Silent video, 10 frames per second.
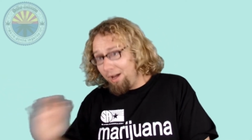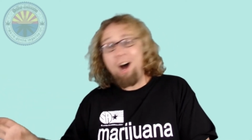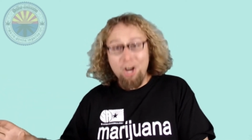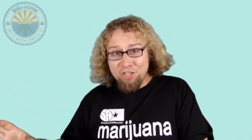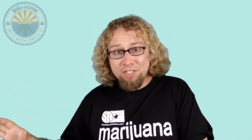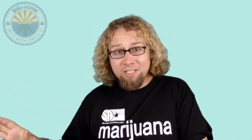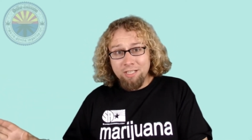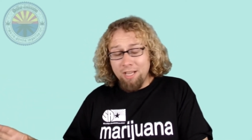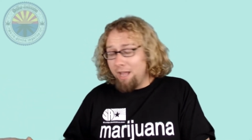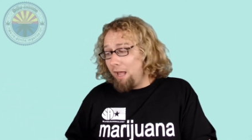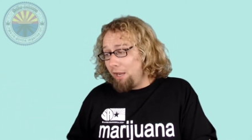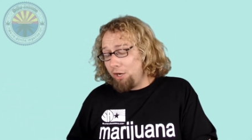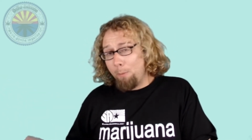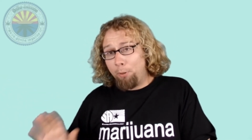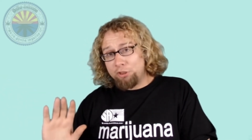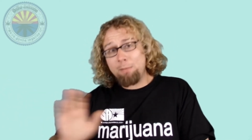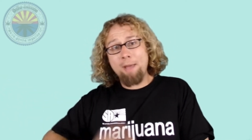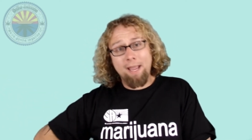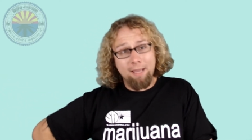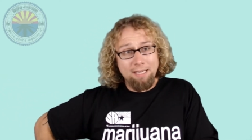us, you know, pushing
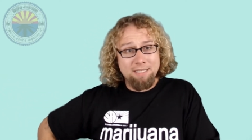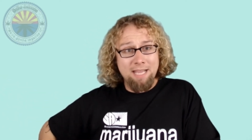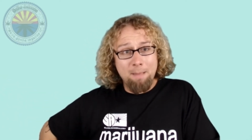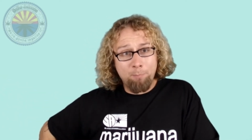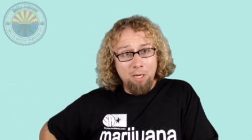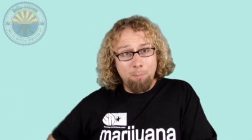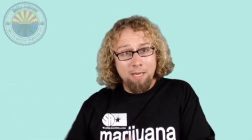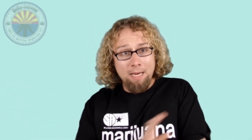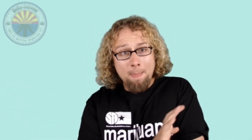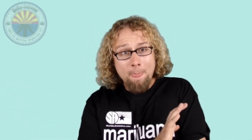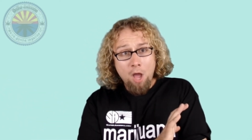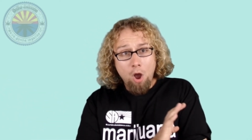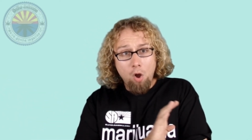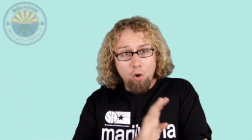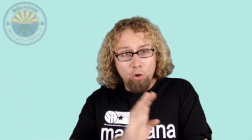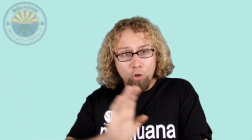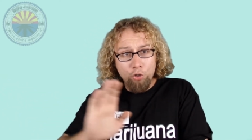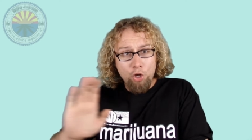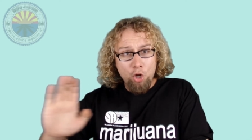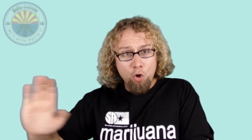back against the M P P,
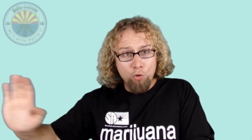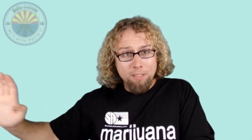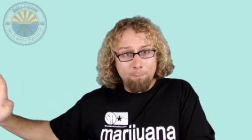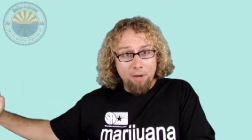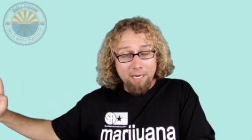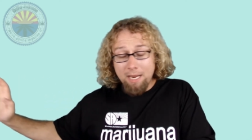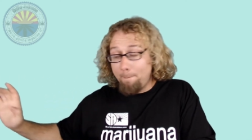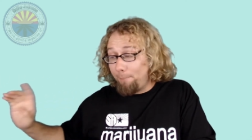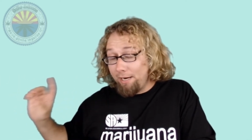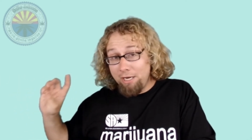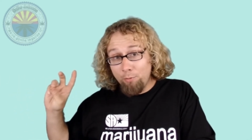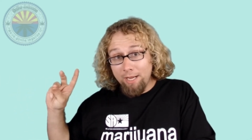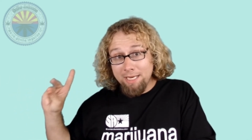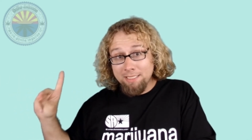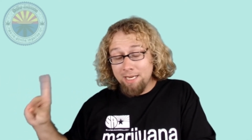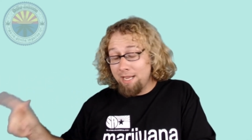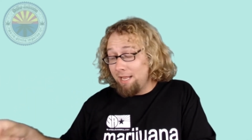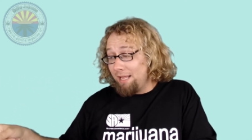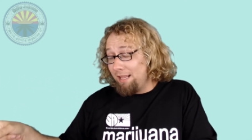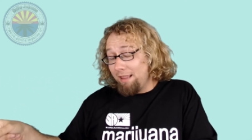old news, buddy. But anyways,
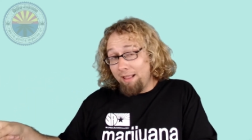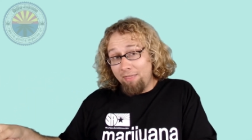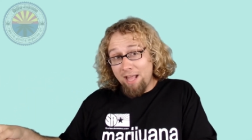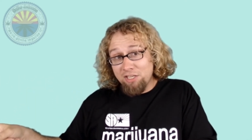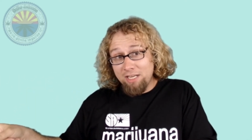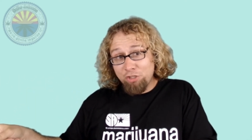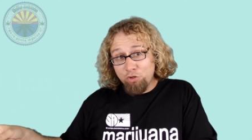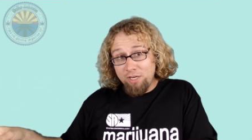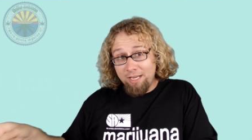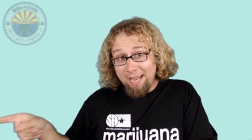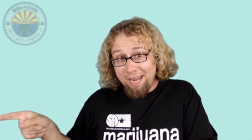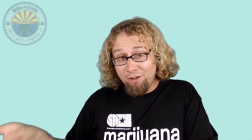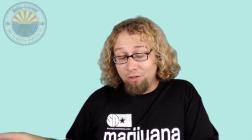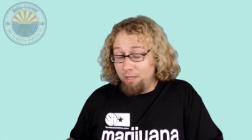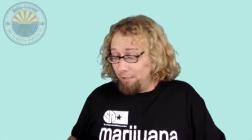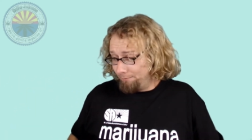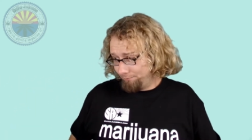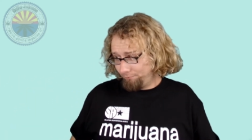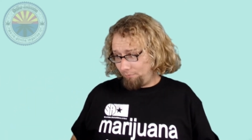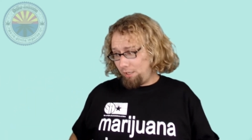that's an interesting angle.
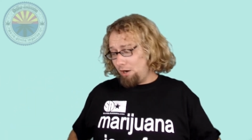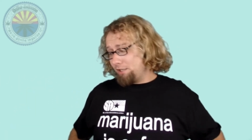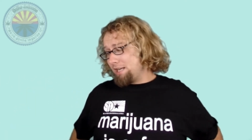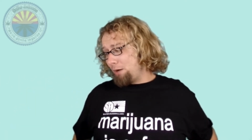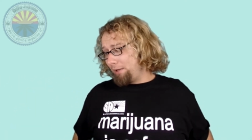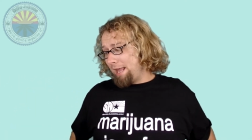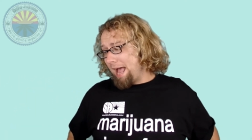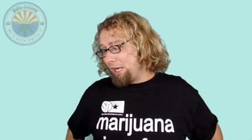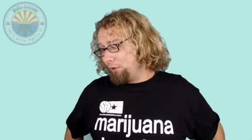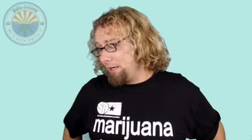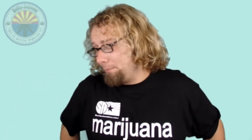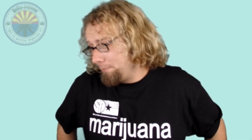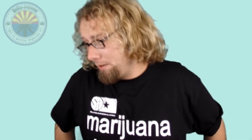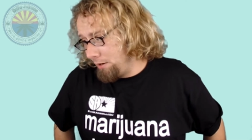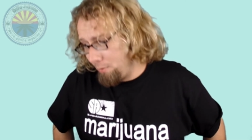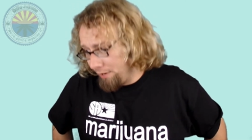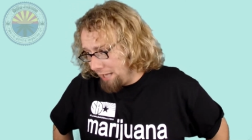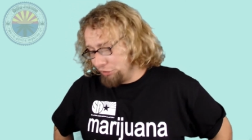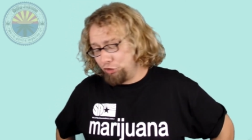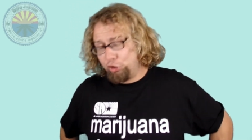You know, it's not really accurate. You know, we're
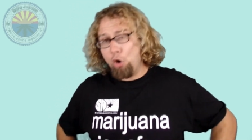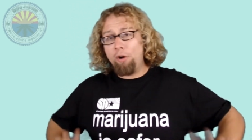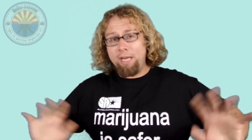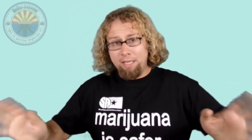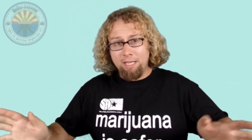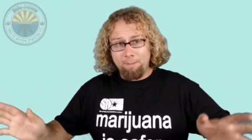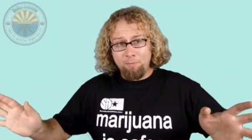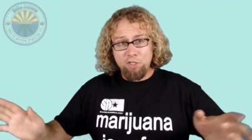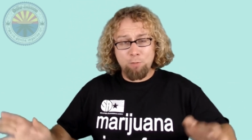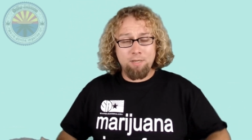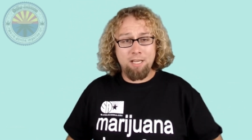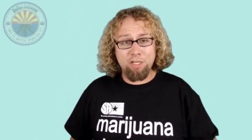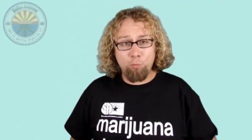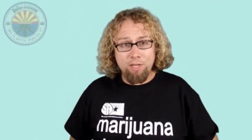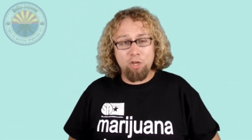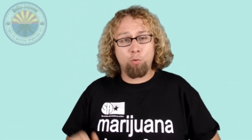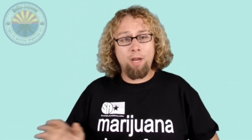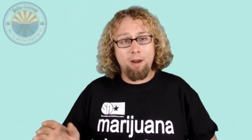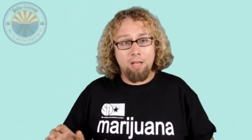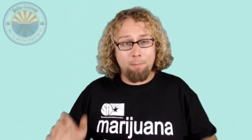not joining them just because we
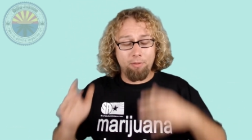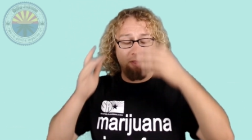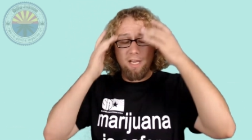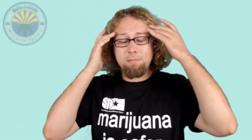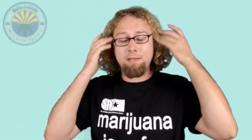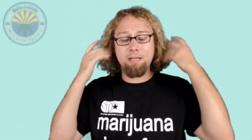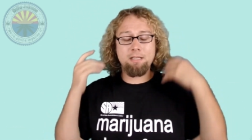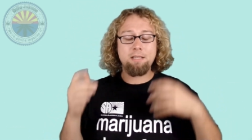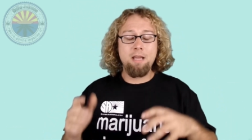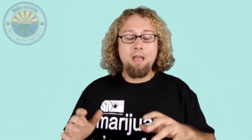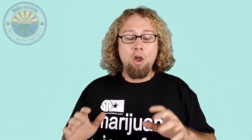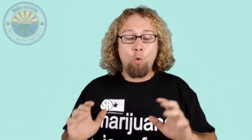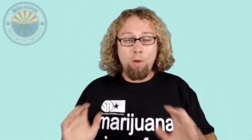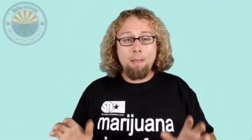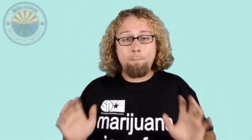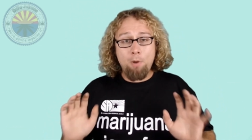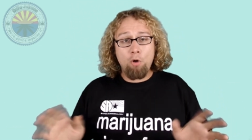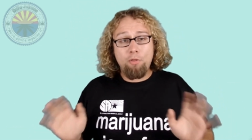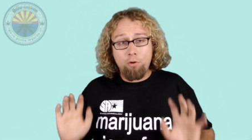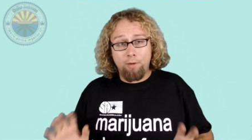agree on a couple things, because we
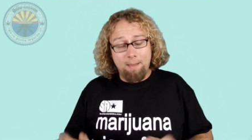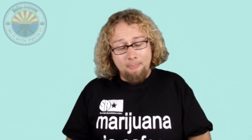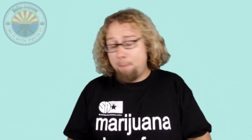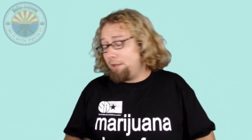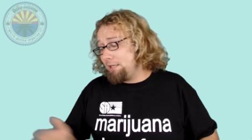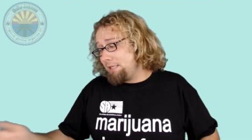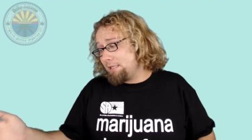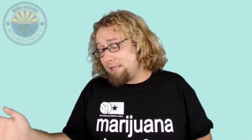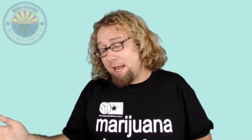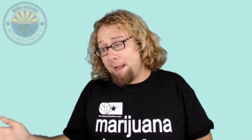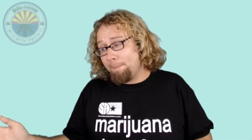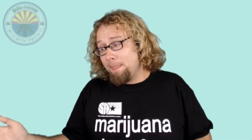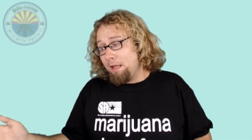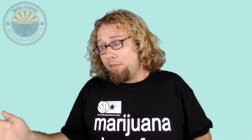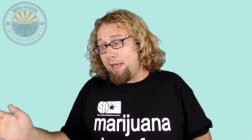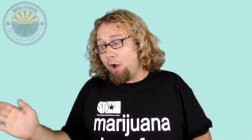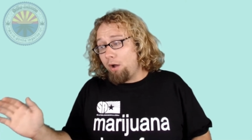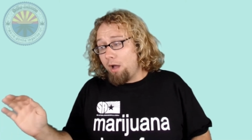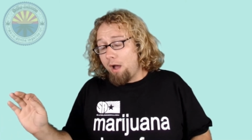both agree. I mean, this is saying that